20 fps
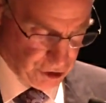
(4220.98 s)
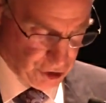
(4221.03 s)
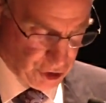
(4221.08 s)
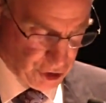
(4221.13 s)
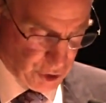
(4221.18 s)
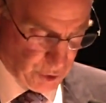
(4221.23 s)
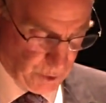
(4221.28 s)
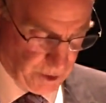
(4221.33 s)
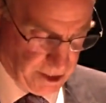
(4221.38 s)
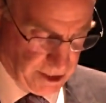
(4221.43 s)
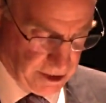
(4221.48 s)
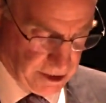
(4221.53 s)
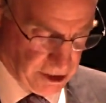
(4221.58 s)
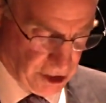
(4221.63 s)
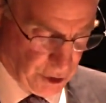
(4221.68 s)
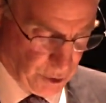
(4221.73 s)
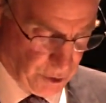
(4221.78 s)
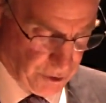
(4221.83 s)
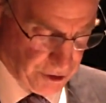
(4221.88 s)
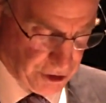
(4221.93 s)
destroyed in
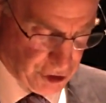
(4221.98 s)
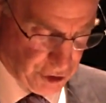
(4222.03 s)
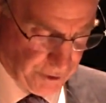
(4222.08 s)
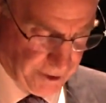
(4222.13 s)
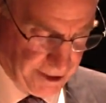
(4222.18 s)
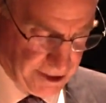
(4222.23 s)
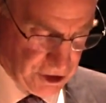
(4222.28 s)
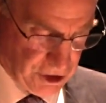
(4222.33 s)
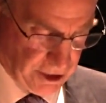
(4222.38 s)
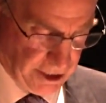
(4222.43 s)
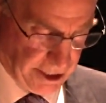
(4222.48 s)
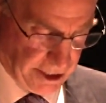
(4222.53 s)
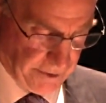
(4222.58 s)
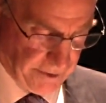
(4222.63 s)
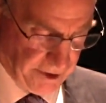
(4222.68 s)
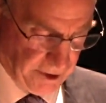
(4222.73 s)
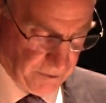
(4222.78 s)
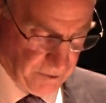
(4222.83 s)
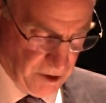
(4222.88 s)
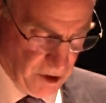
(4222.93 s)
the northern transit
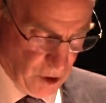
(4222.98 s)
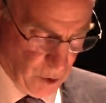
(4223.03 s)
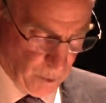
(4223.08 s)
area,